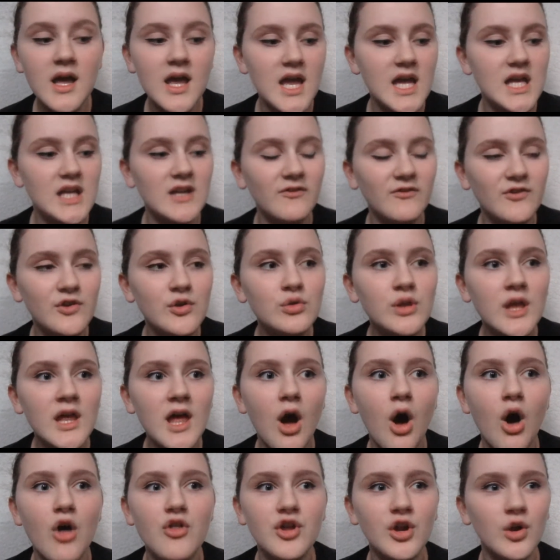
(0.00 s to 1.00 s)
And if you let
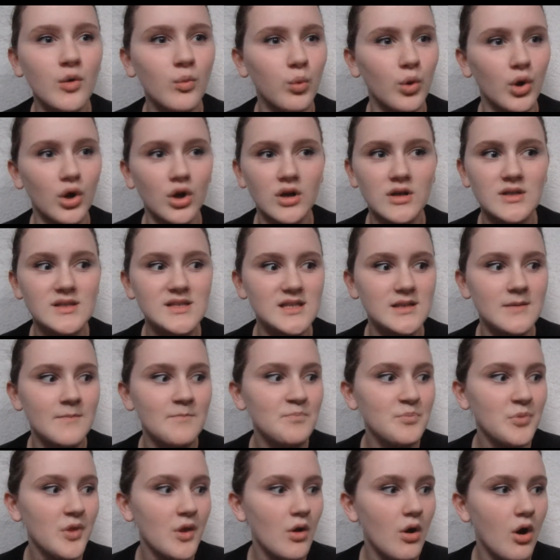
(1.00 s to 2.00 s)
all their words and
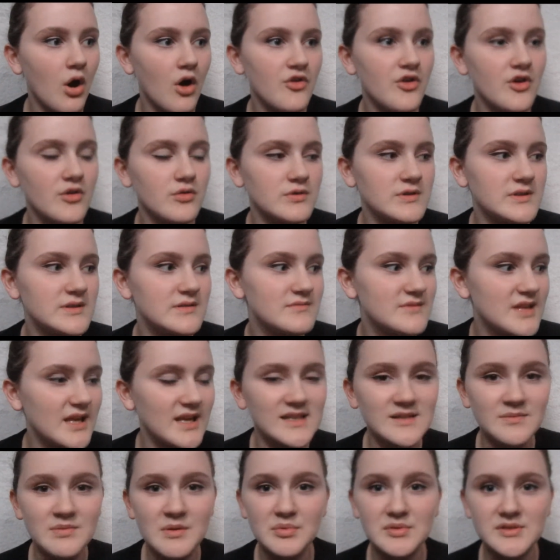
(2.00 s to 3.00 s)
all those
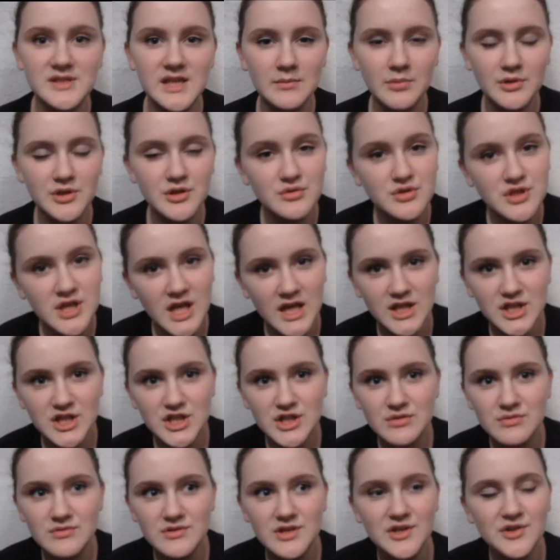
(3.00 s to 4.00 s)
things people say about you change
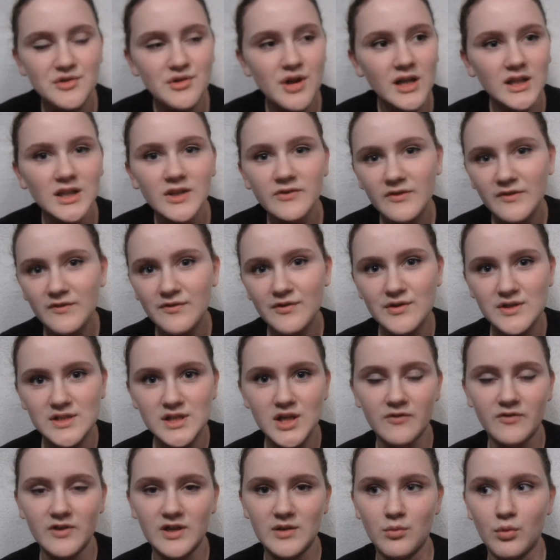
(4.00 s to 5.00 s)
you, then you're not living for
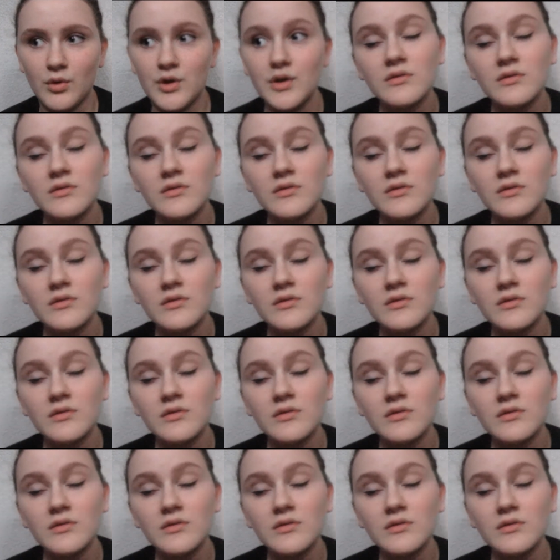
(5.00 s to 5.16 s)
yourself anymore.